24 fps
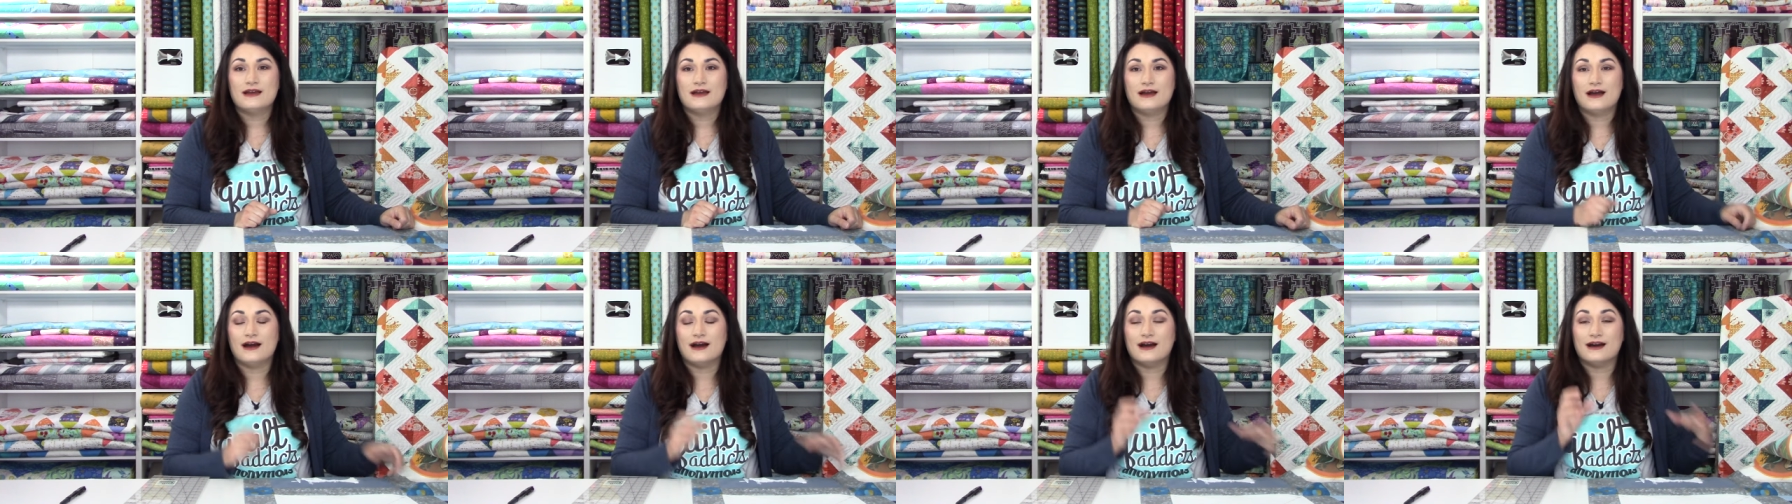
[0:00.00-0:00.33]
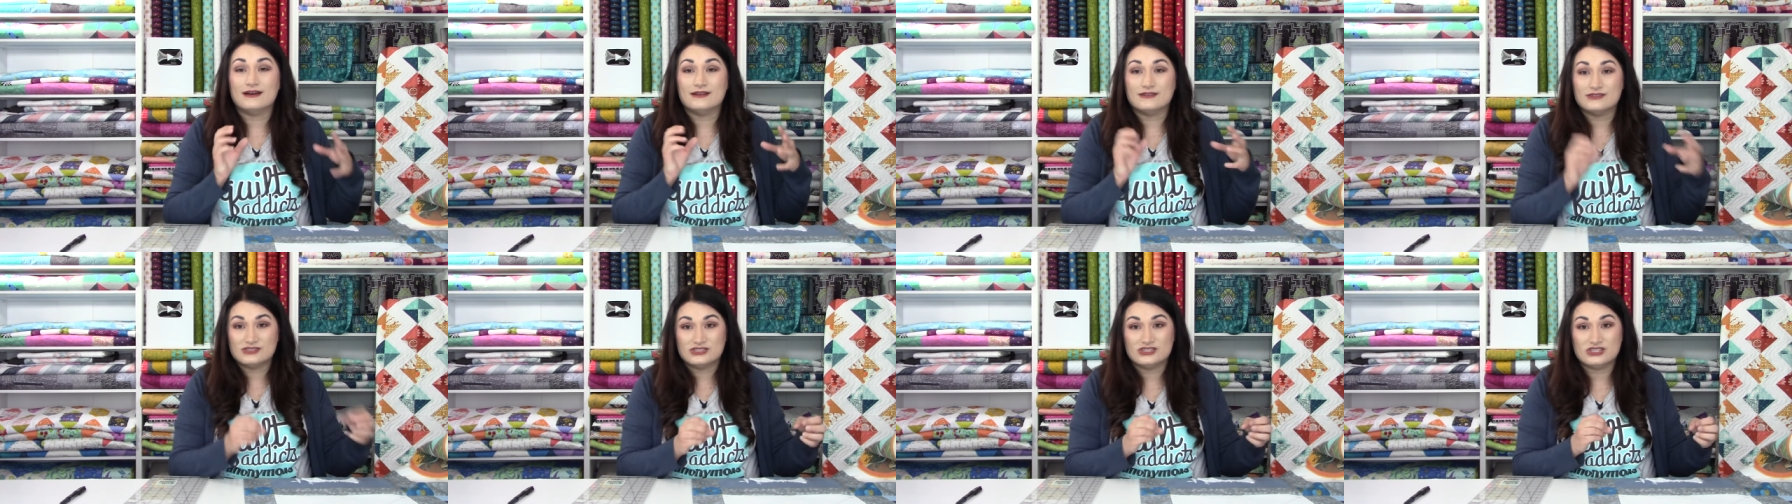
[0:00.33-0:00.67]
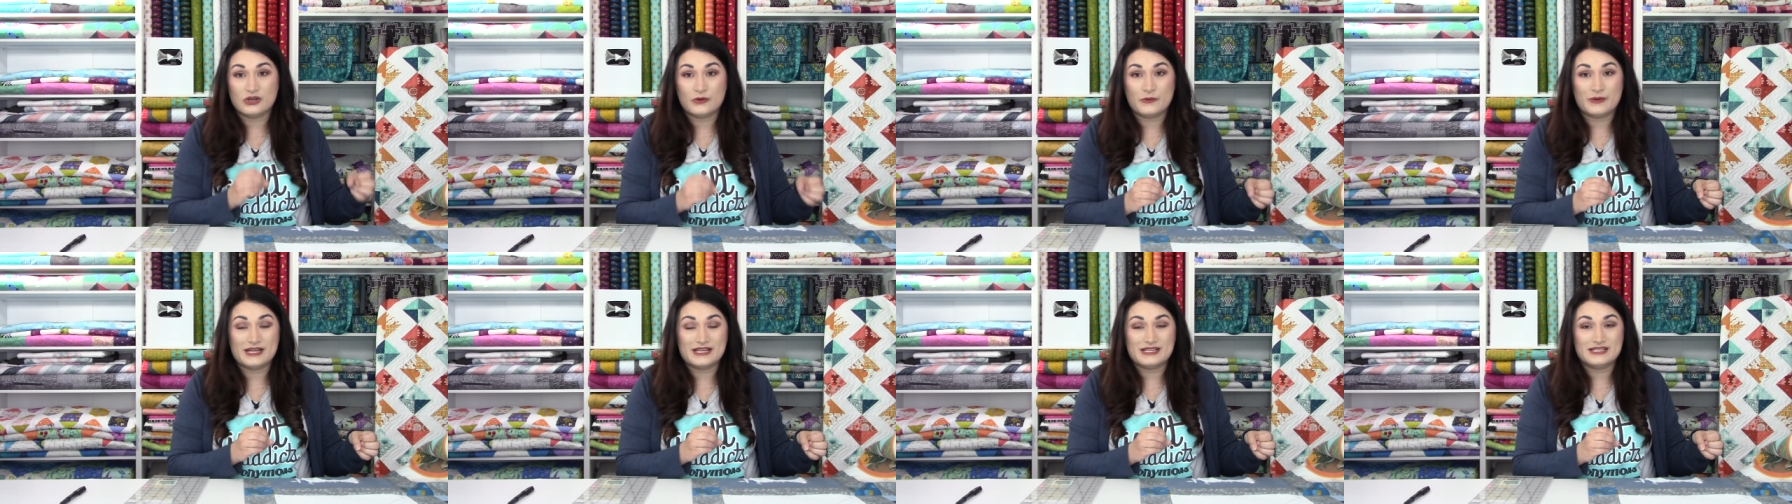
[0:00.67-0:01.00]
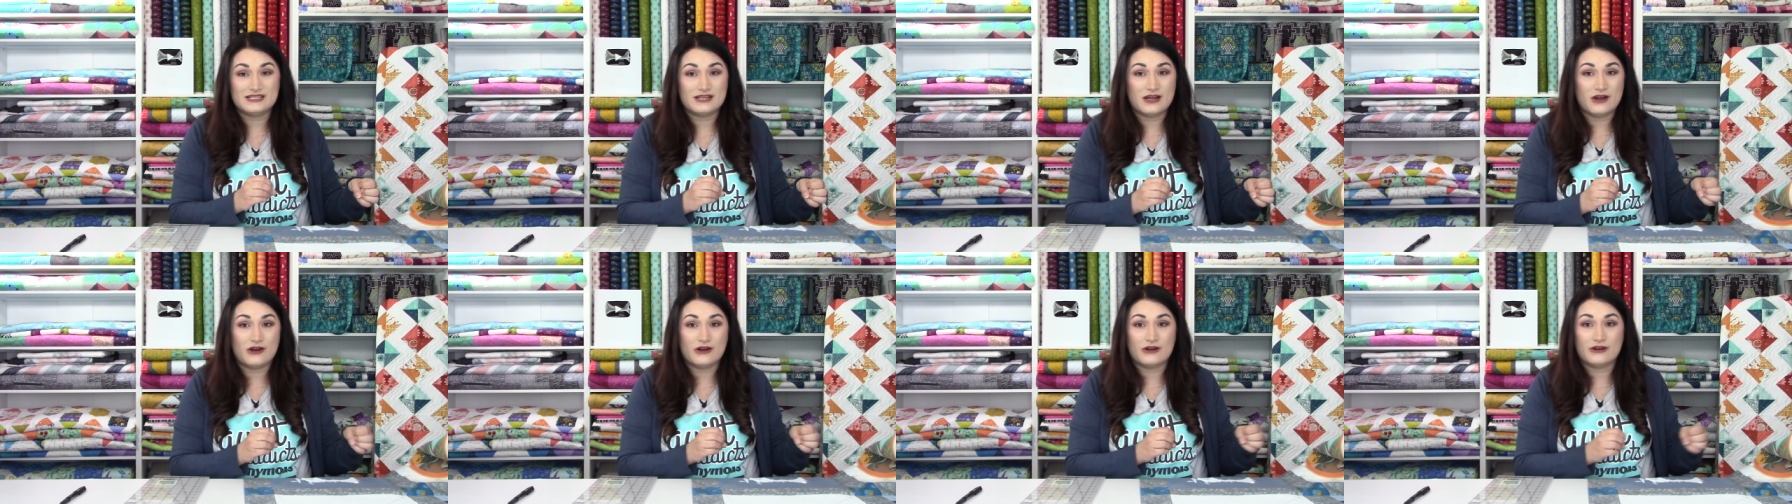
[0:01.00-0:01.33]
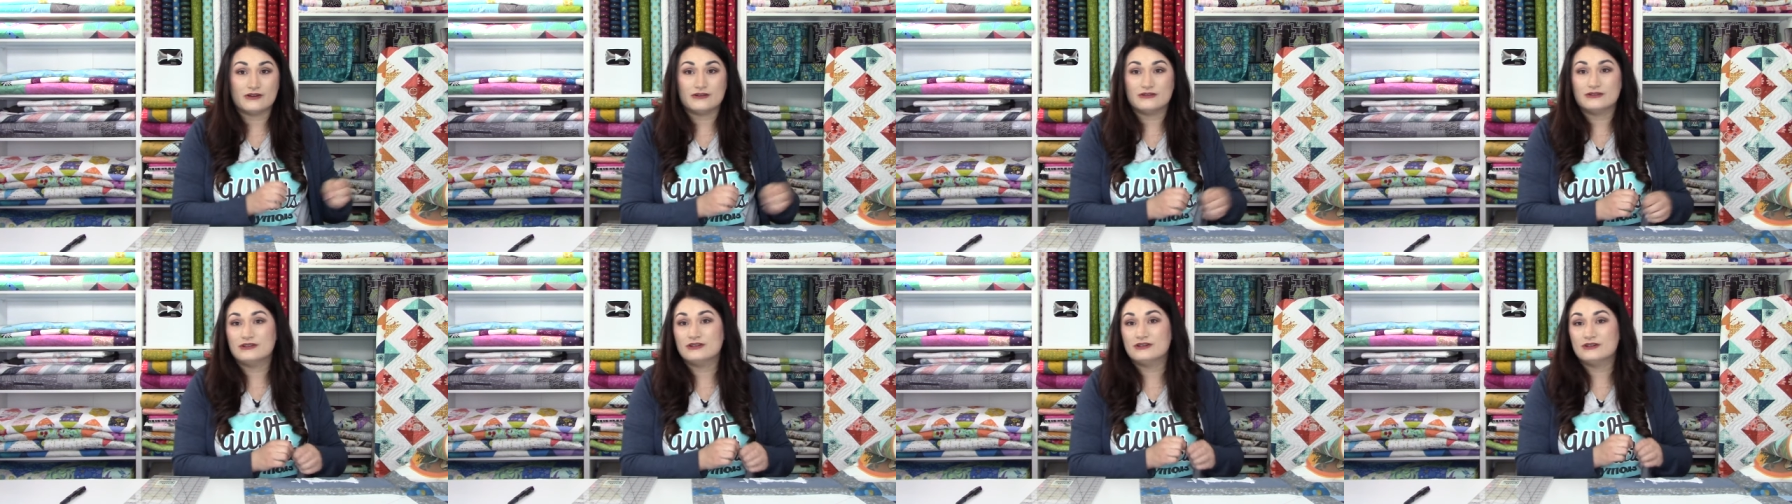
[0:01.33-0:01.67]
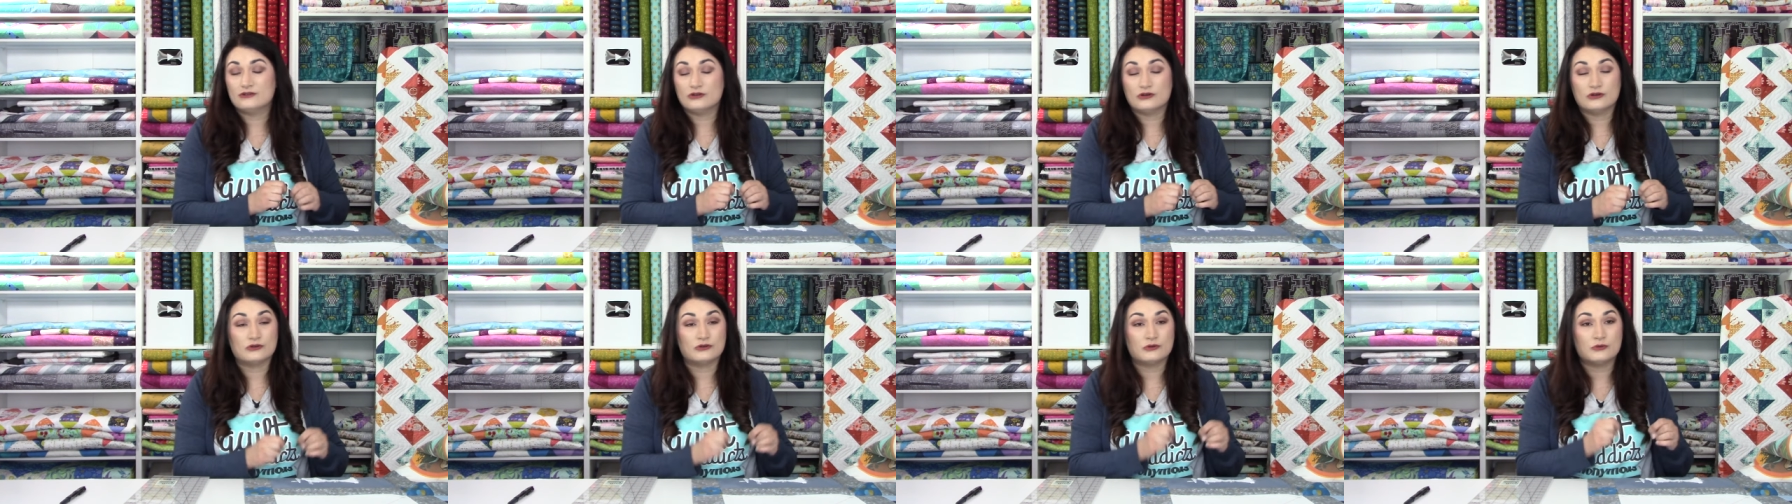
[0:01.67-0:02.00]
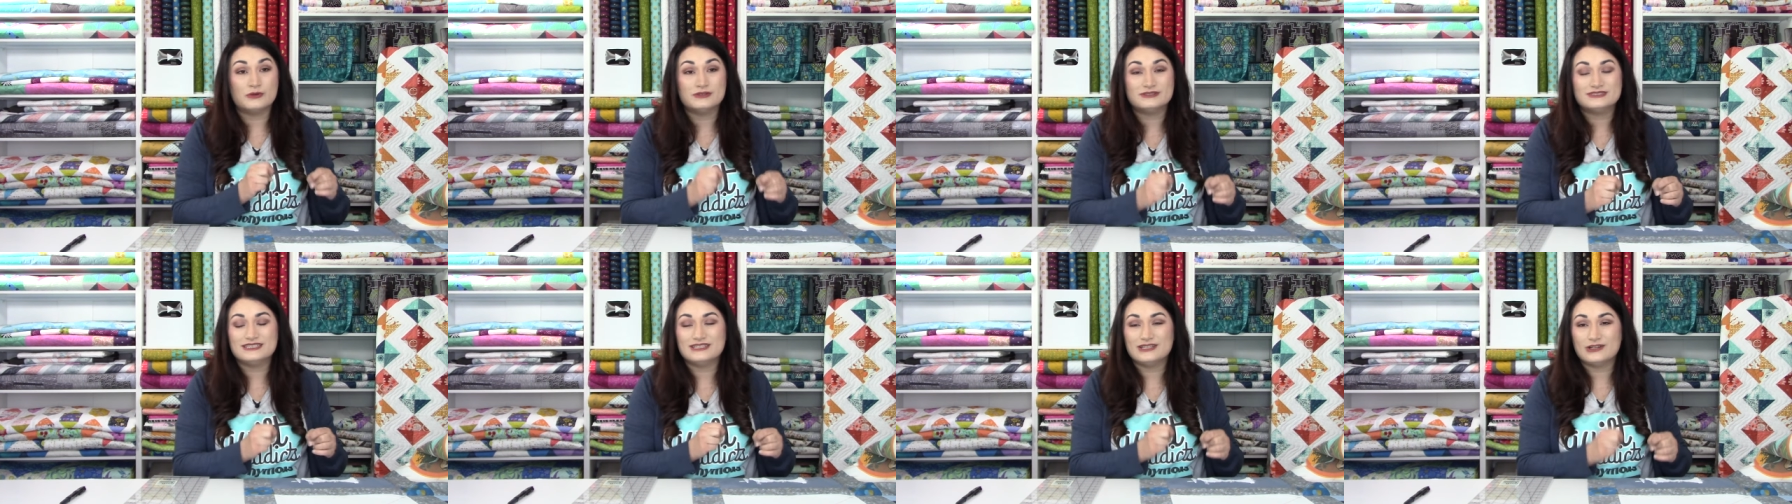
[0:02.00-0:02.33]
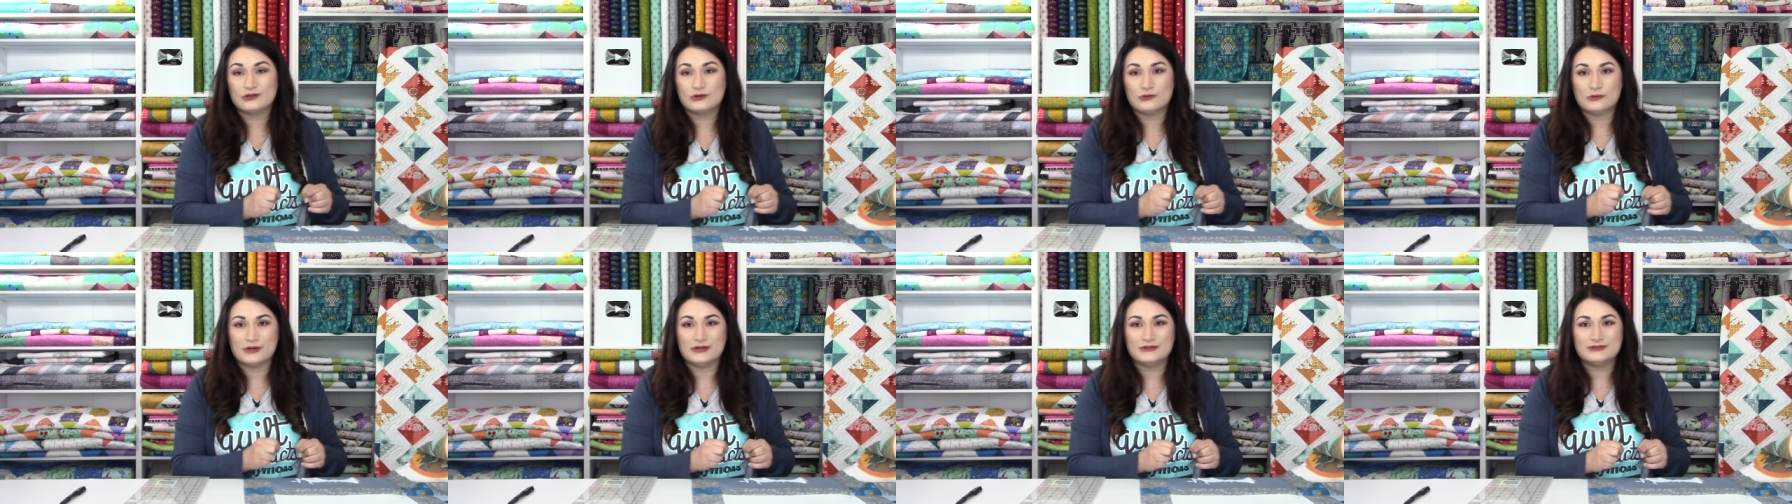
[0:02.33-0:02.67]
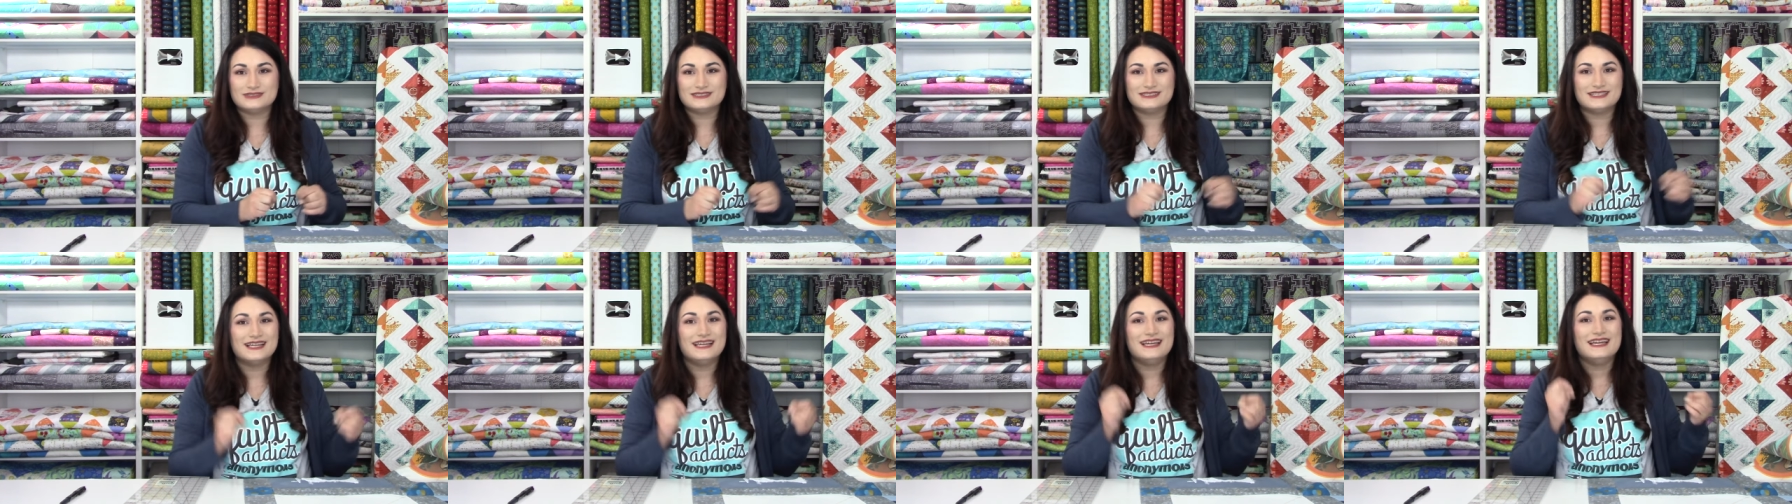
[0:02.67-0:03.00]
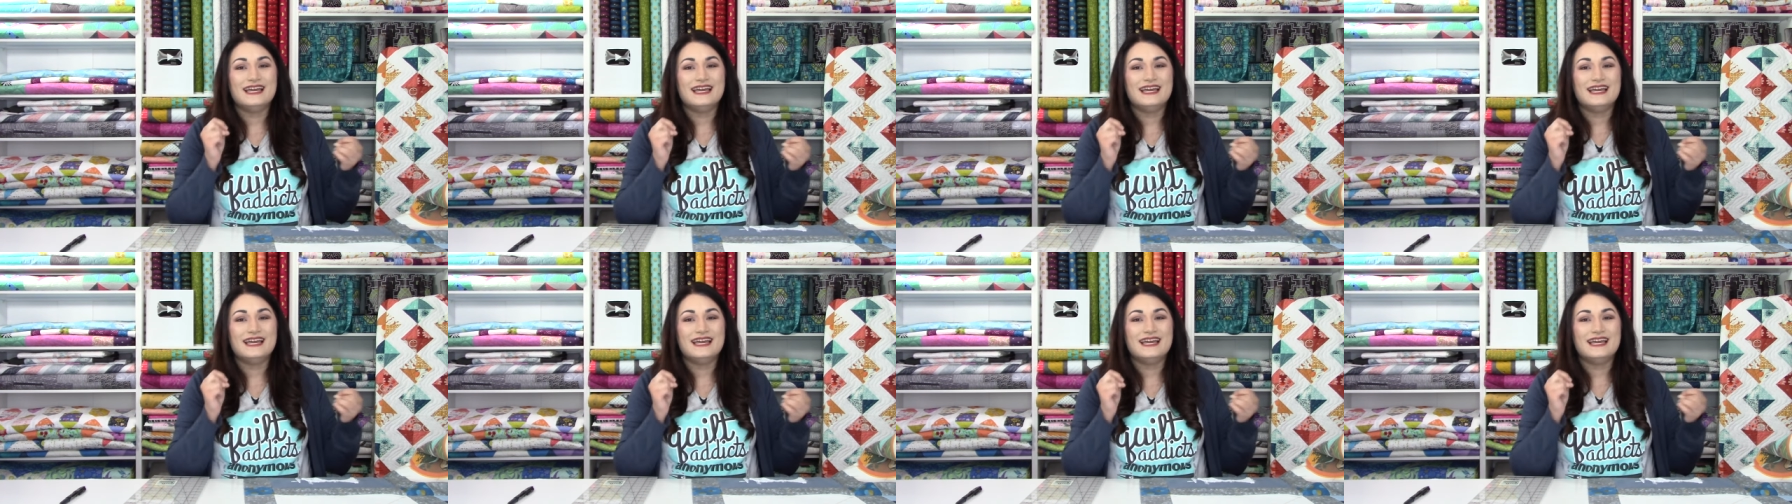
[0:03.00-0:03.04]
uh, sewing our or quilting our quilt.